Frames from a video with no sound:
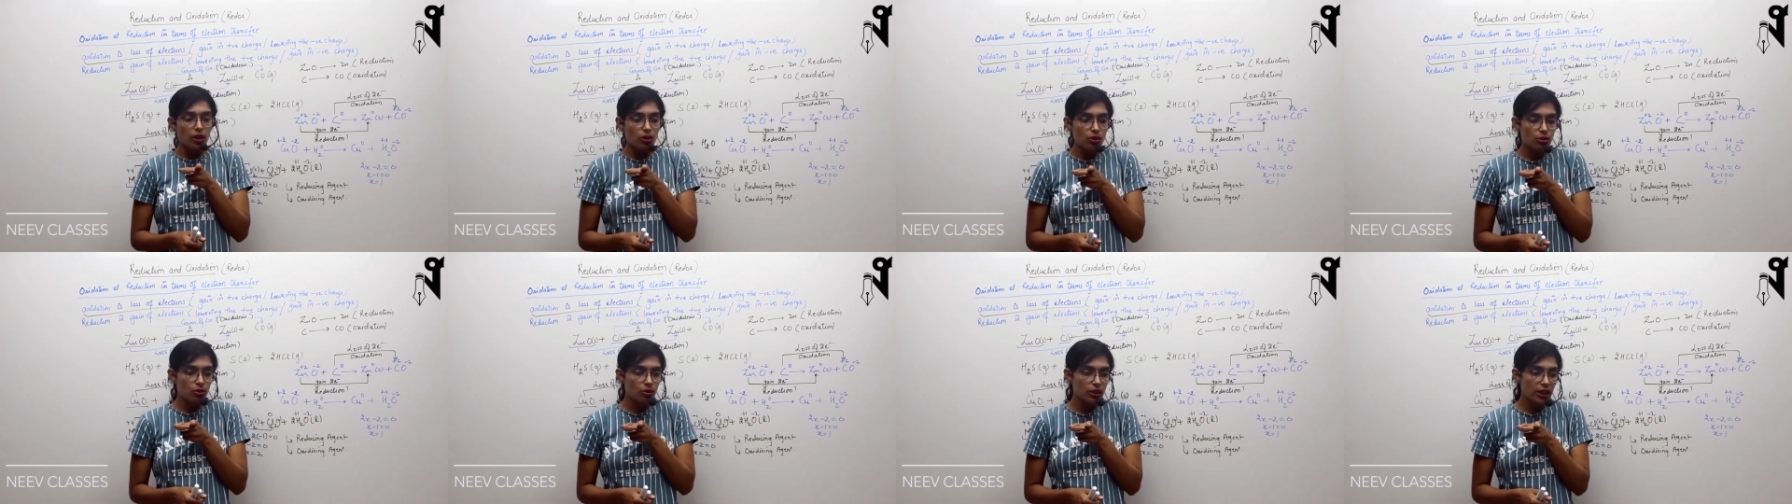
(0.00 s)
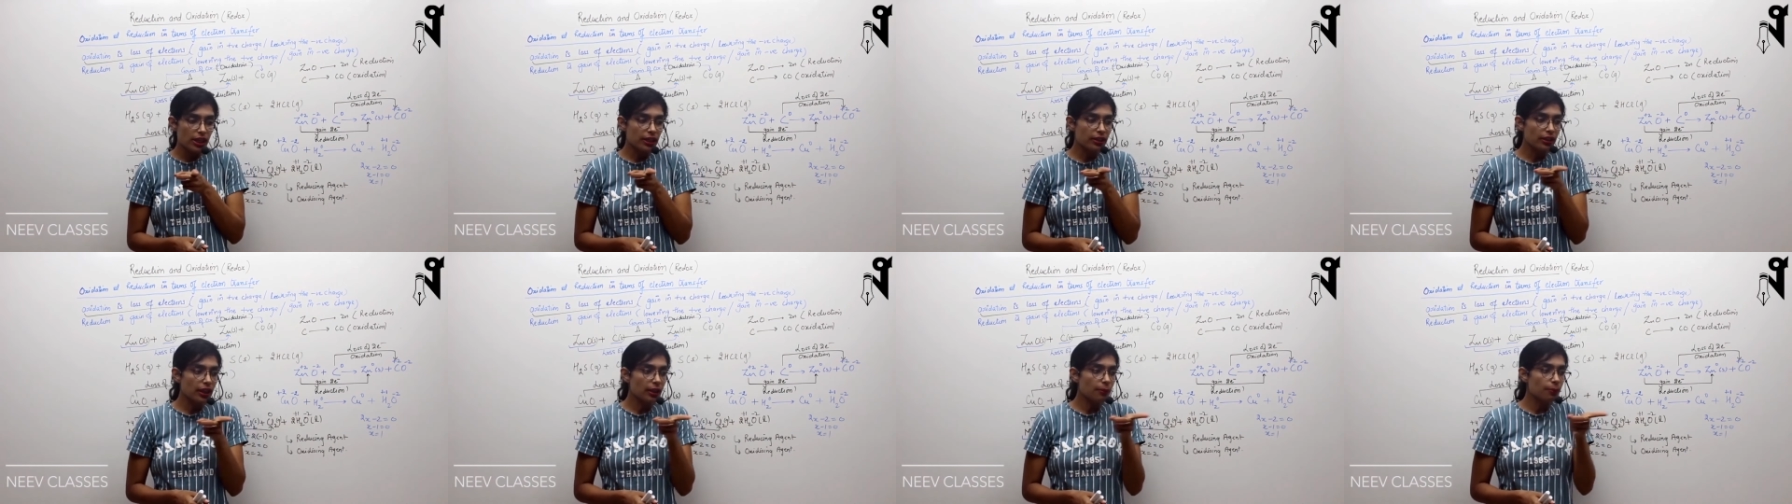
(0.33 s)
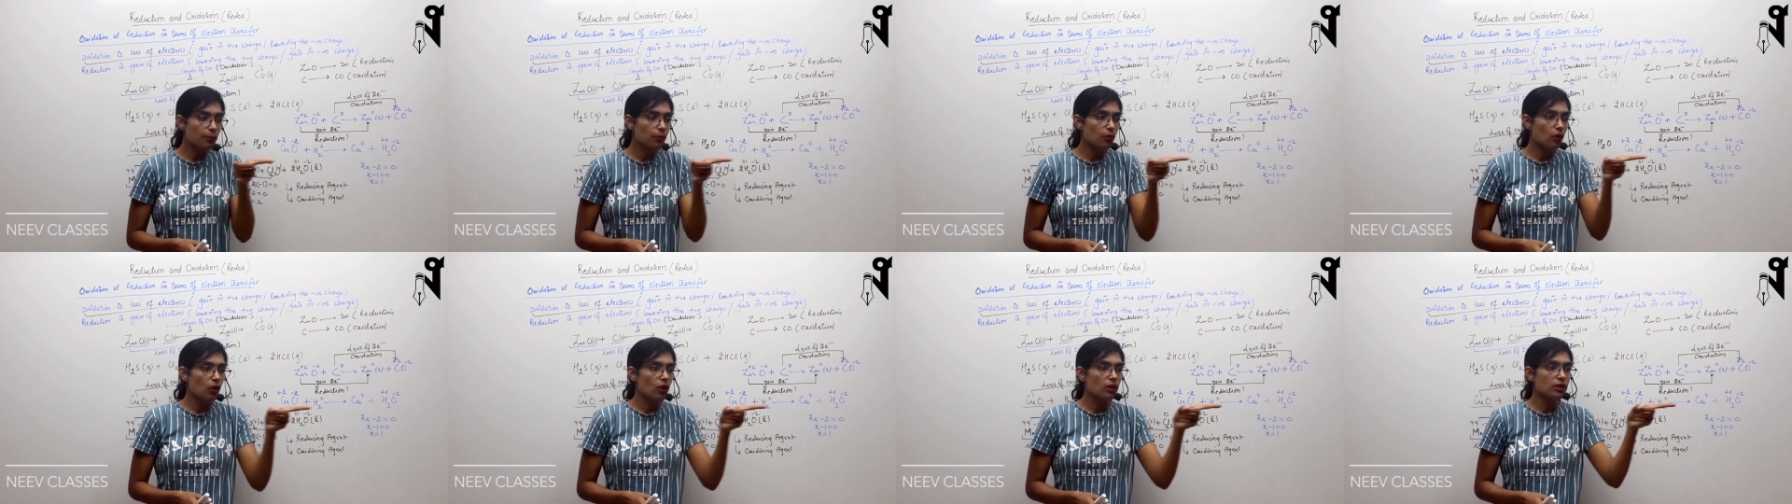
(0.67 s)
to take
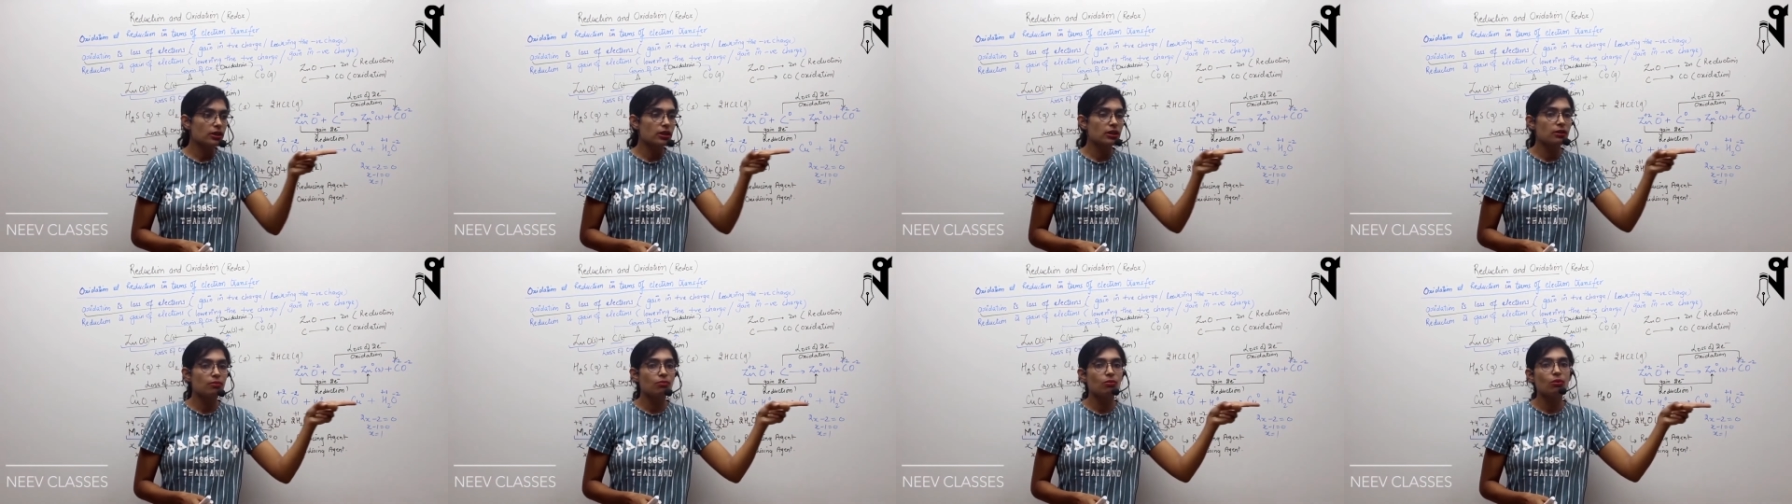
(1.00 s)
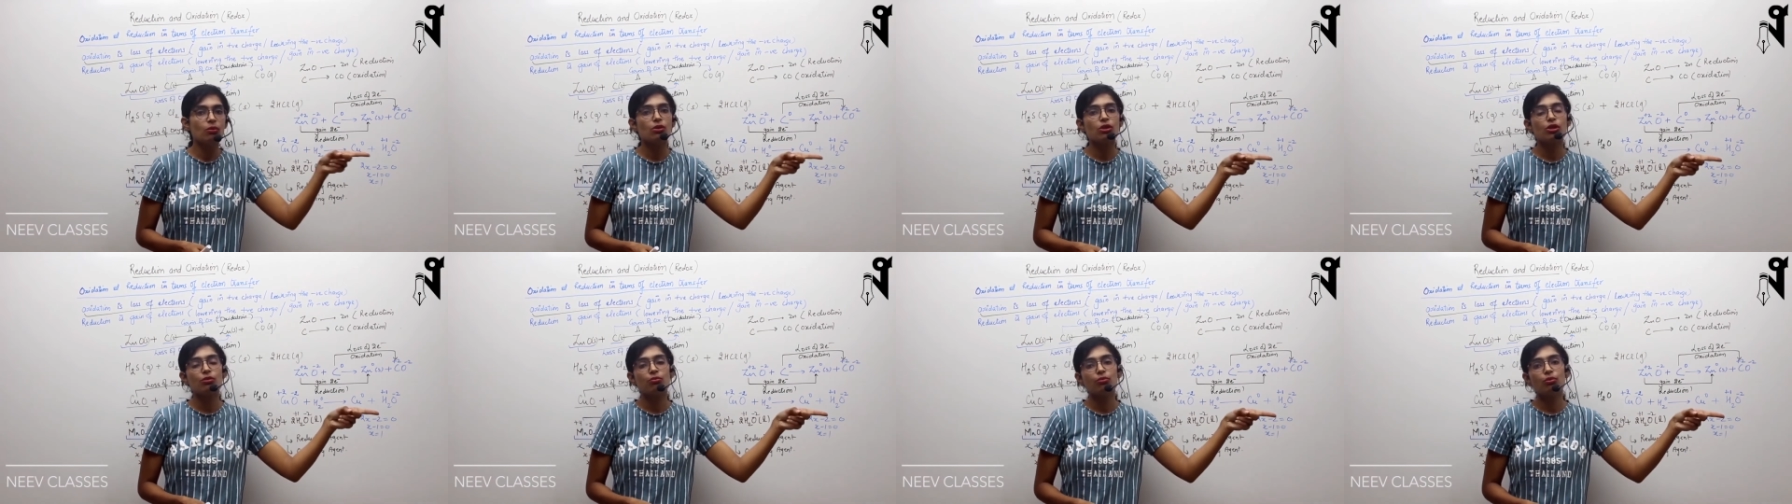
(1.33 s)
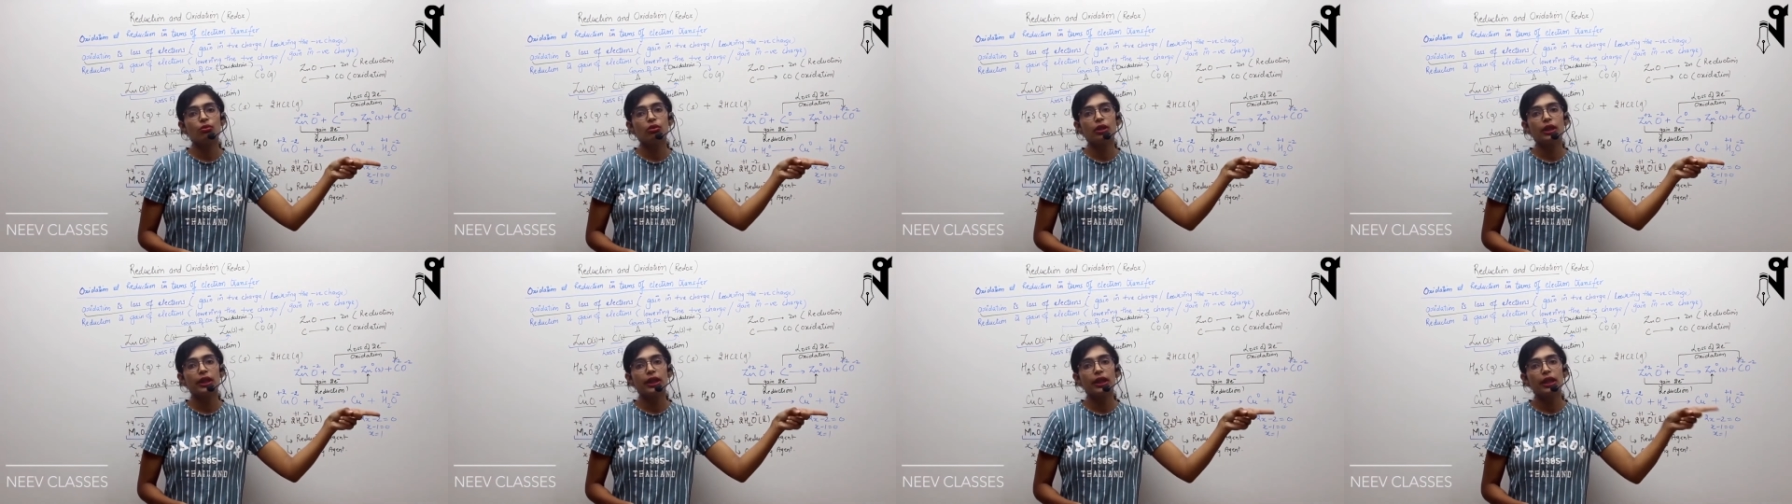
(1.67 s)
that process more
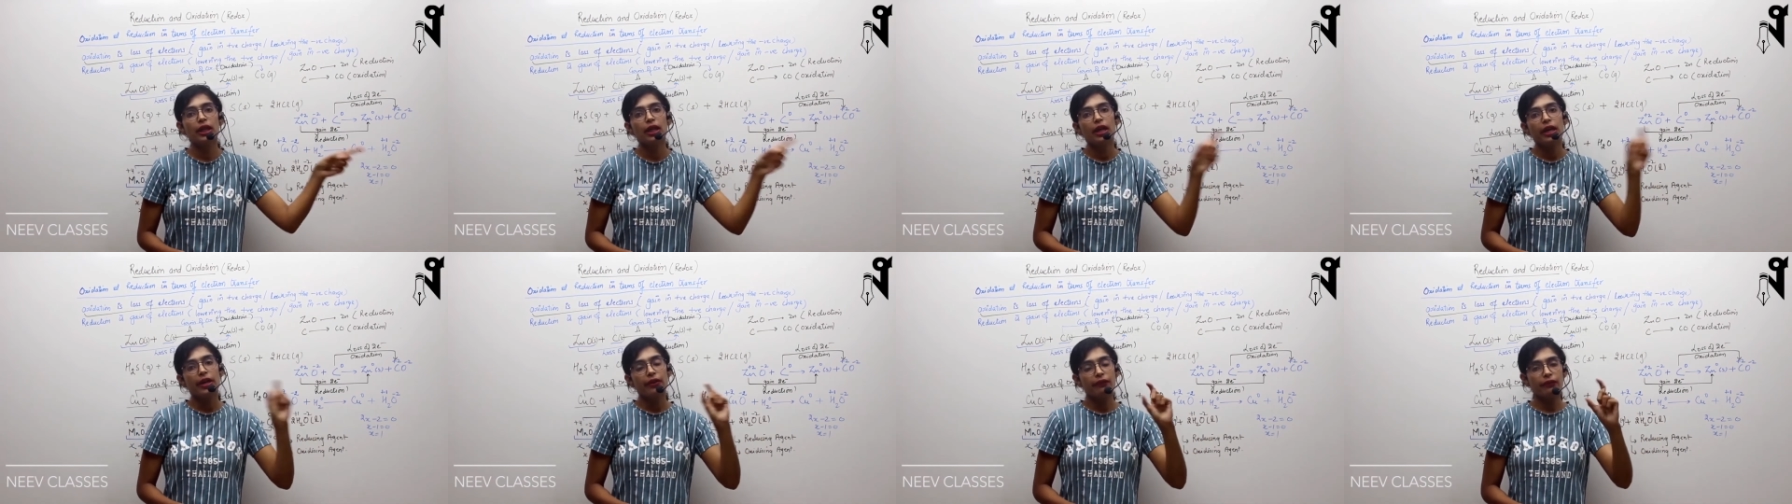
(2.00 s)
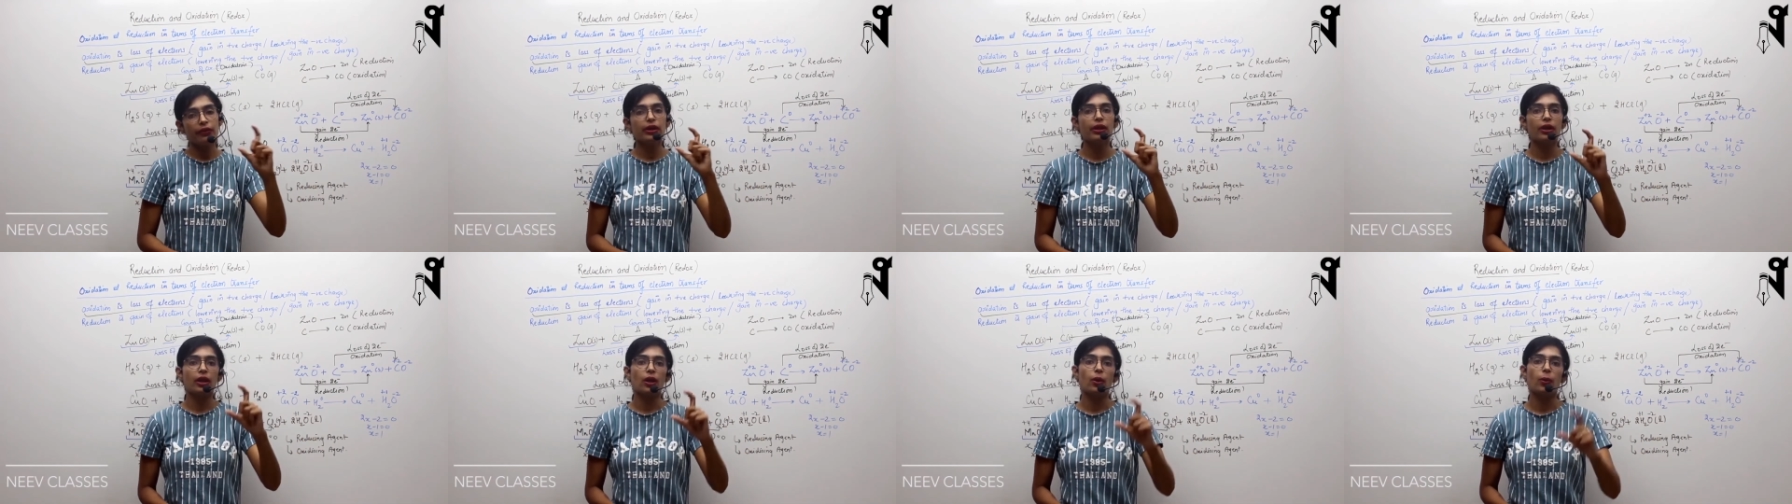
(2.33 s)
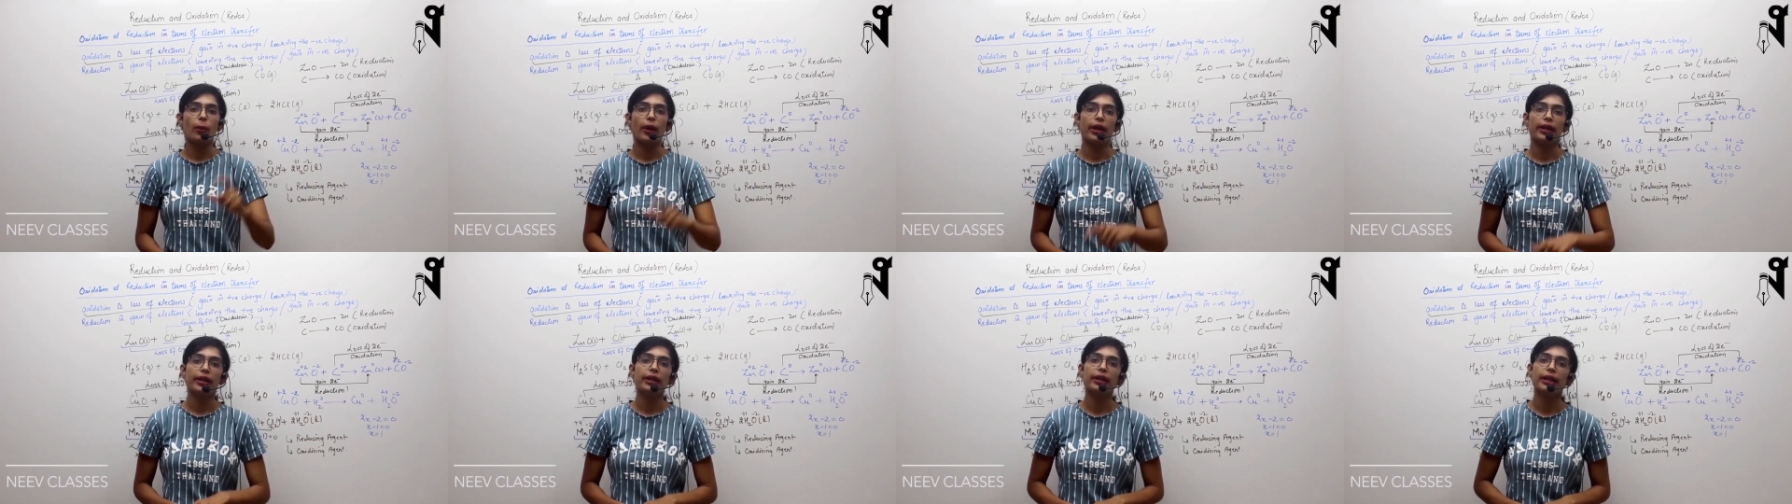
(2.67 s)
smoothly, we
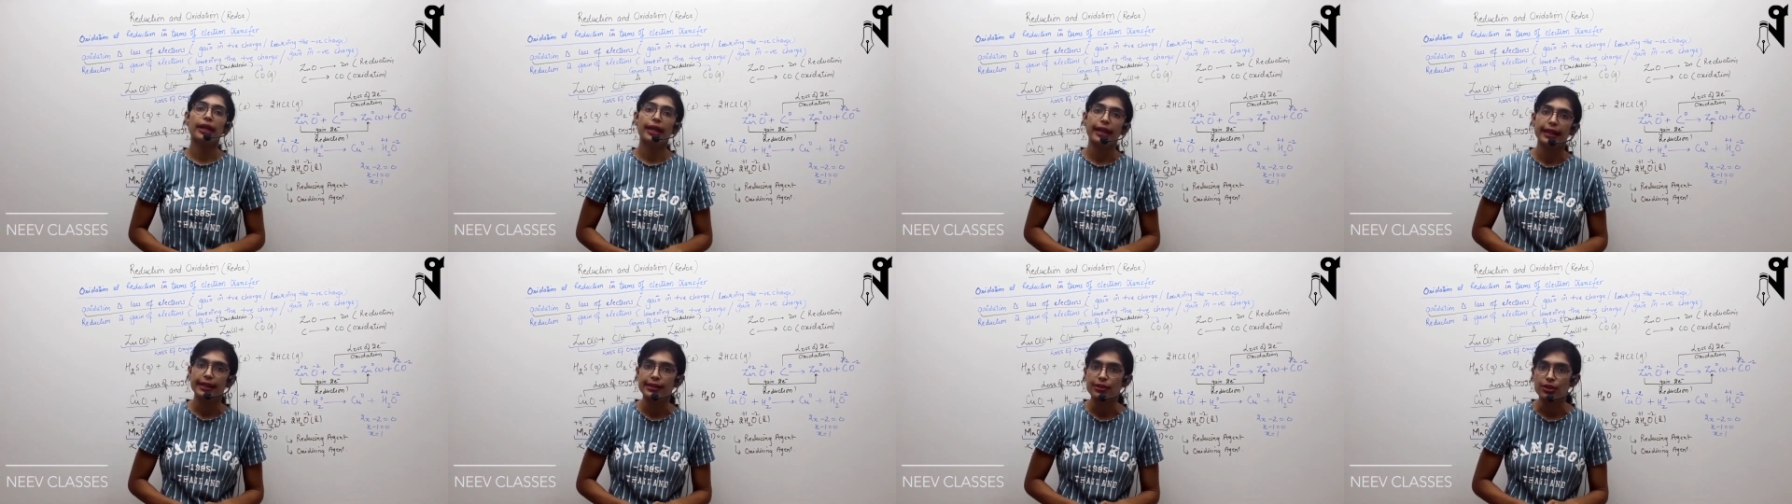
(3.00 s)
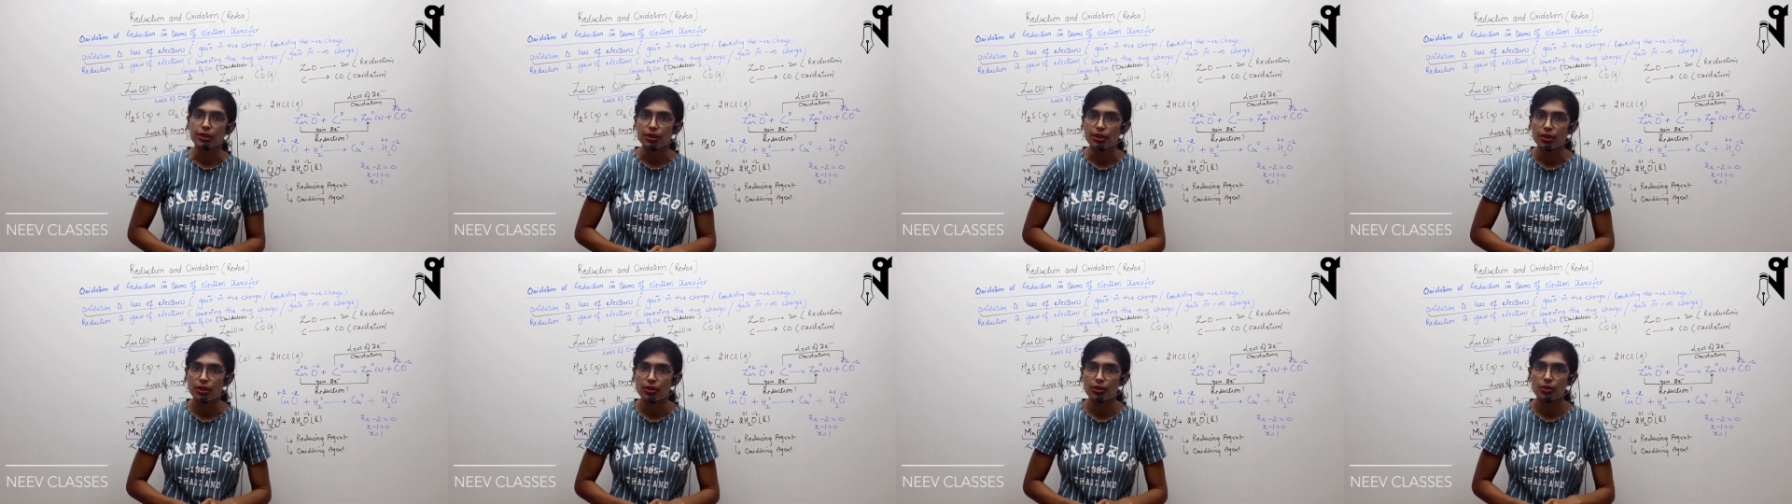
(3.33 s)
require an agent.